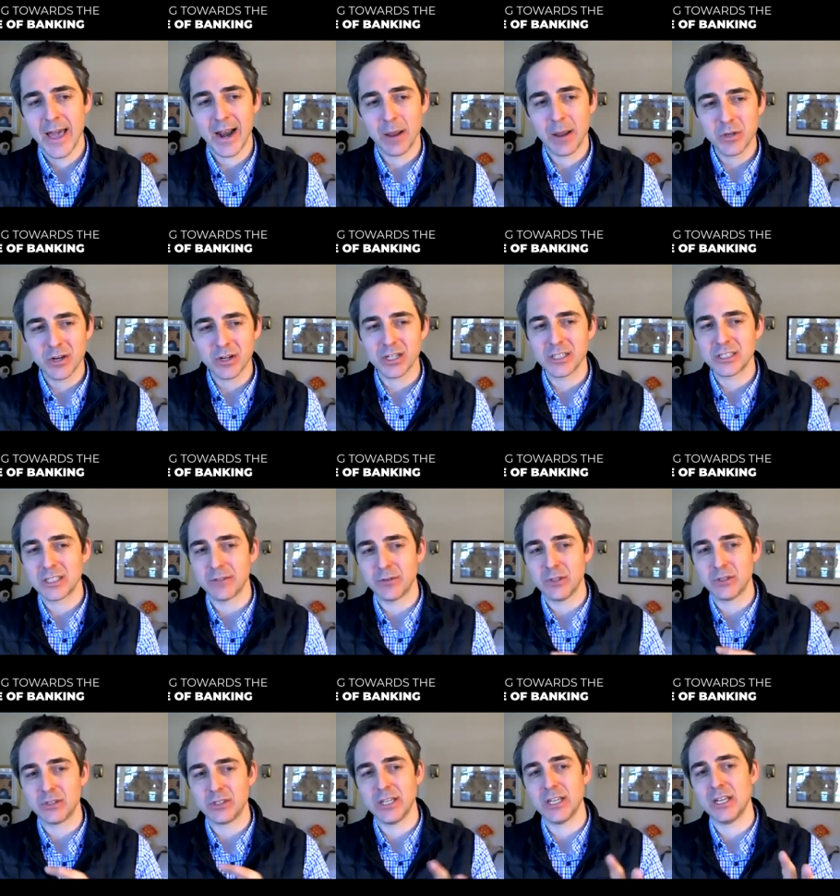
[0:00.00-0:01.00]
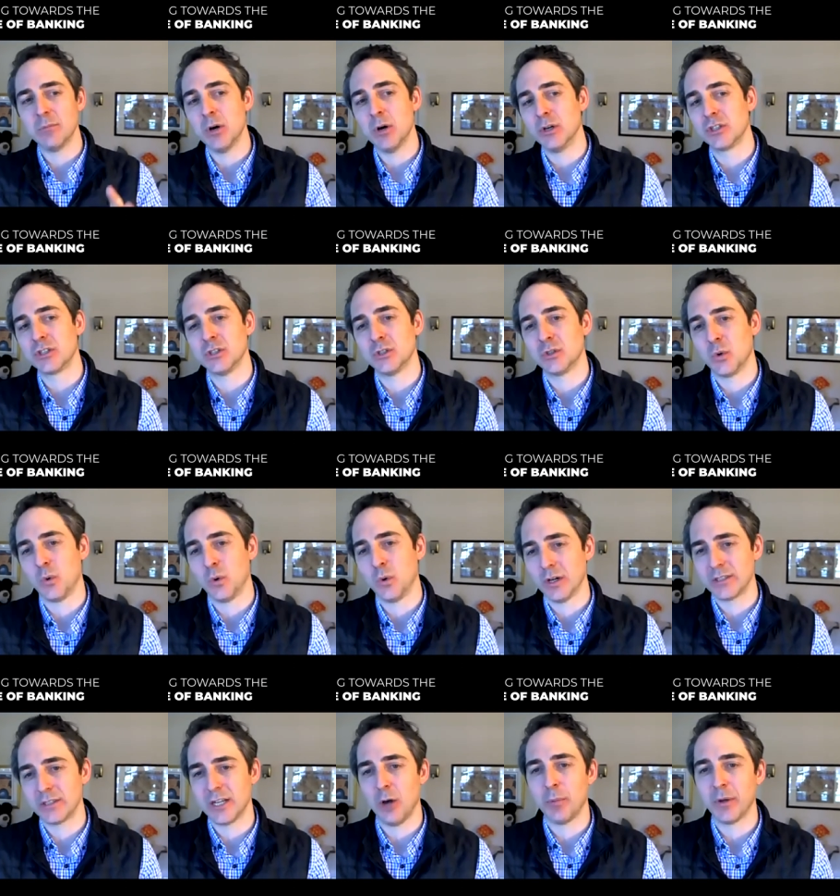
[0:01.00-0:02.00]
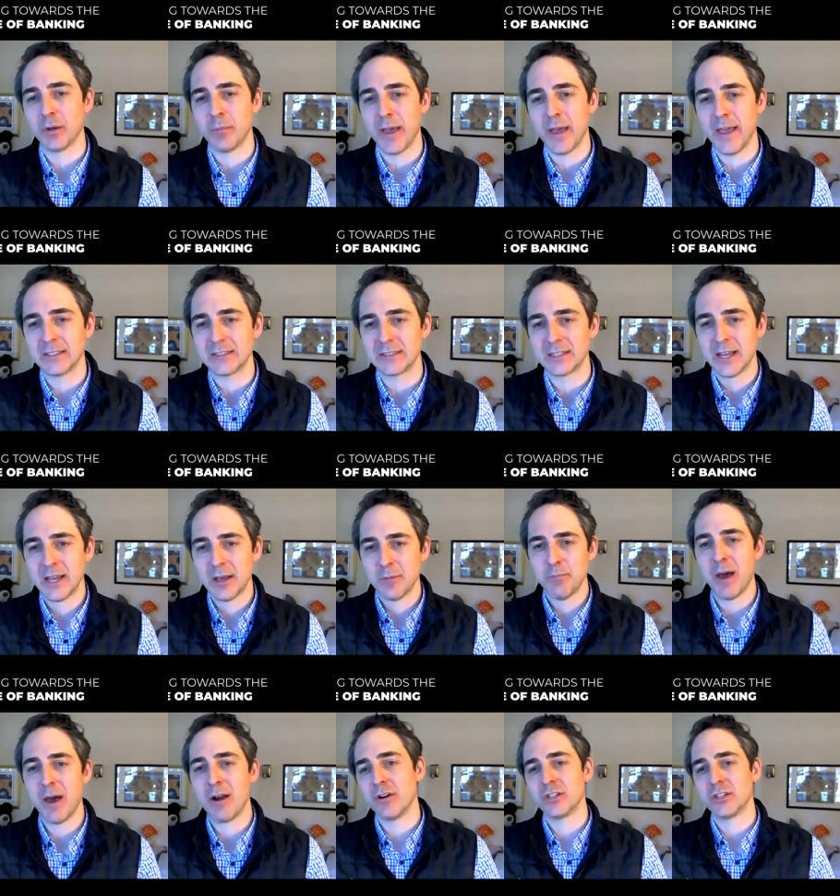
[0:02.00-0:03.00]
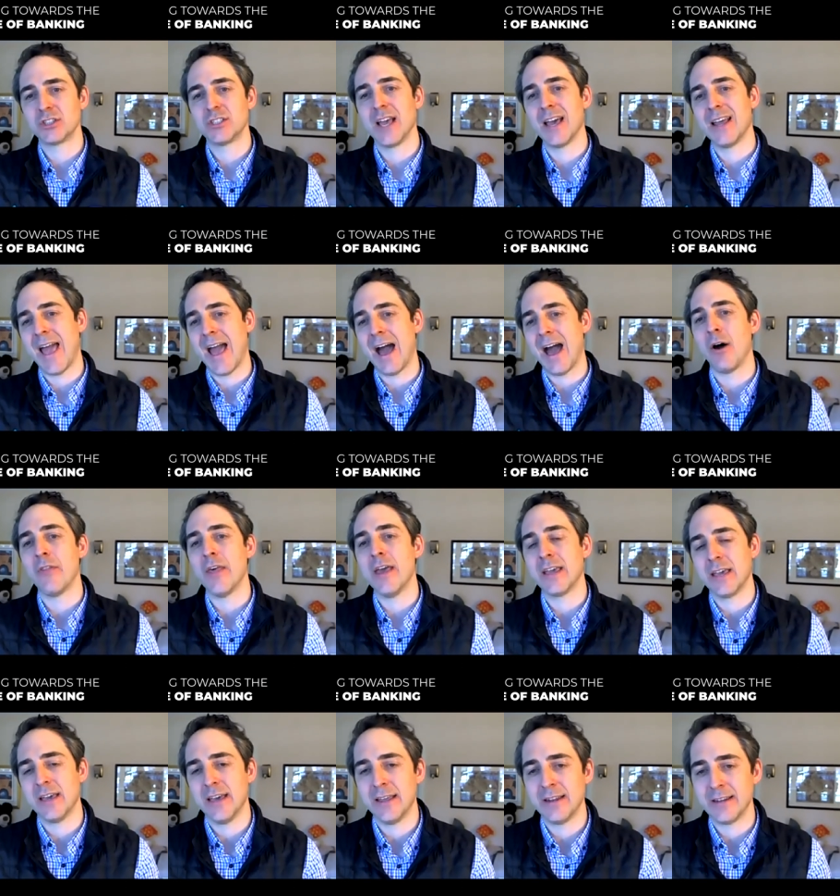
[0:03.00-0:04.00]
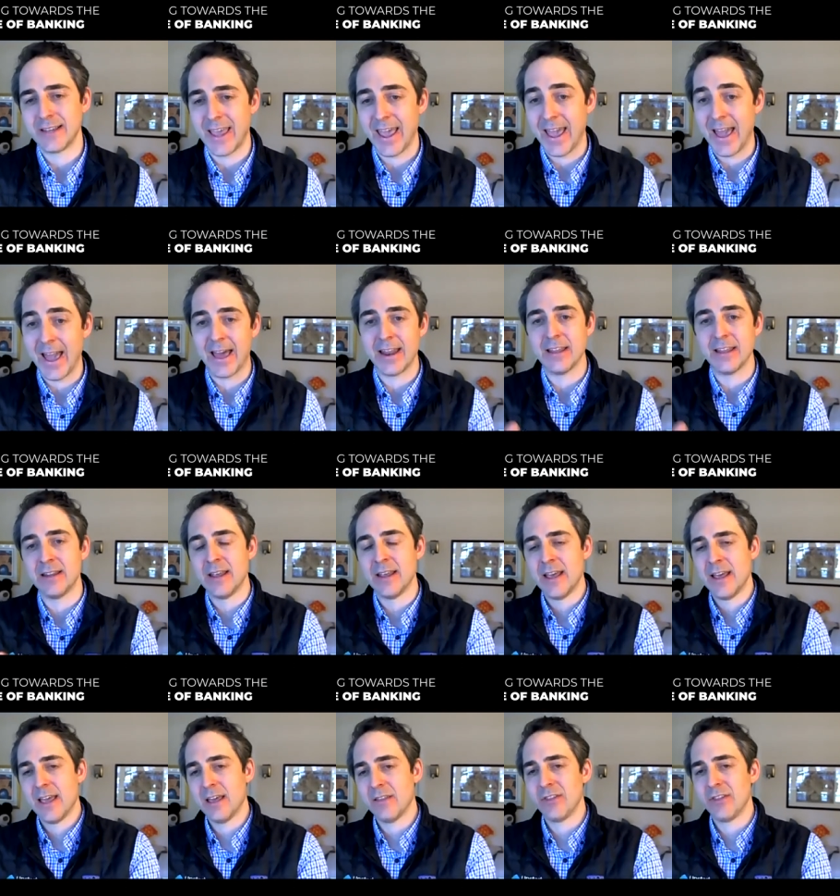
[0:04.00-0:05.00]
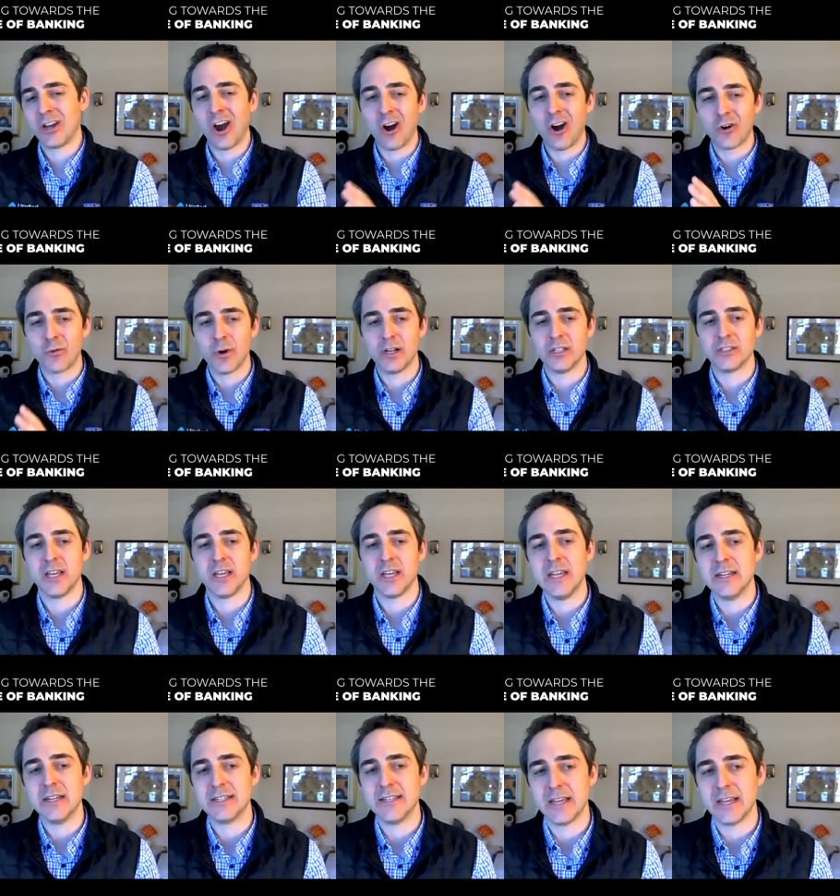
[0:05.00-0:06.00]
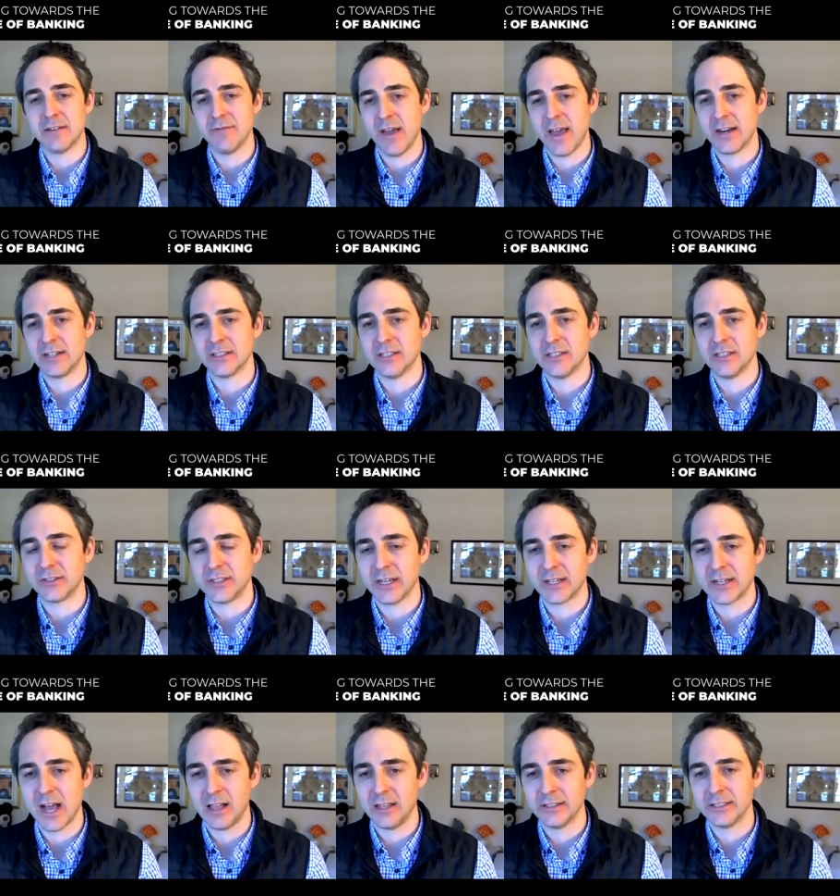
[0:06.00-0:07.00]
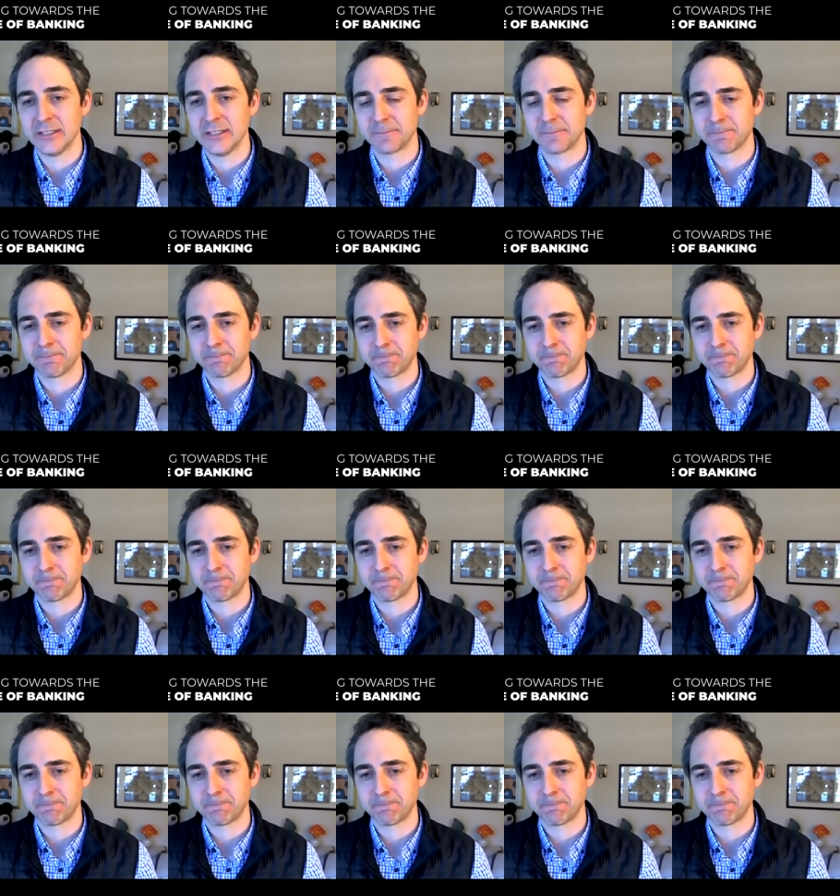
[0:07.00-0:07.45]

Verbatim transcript: And I'm curious if you see any motion towards helping banks better understand how they can can and, and the guardrails they need to take advantage of those technologies.